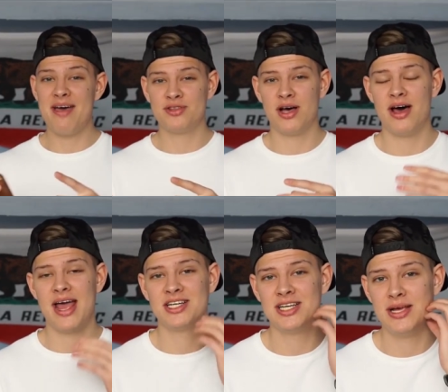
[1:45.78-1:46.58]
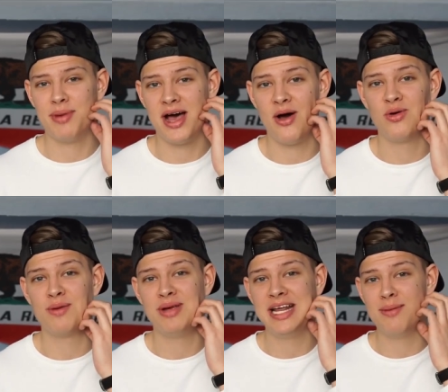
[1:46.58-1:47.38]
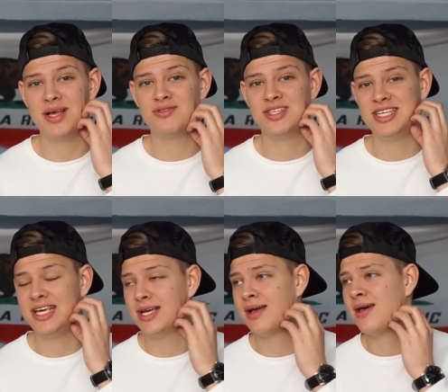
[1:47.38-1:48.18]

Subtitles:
have thought actually about competing in men's physique,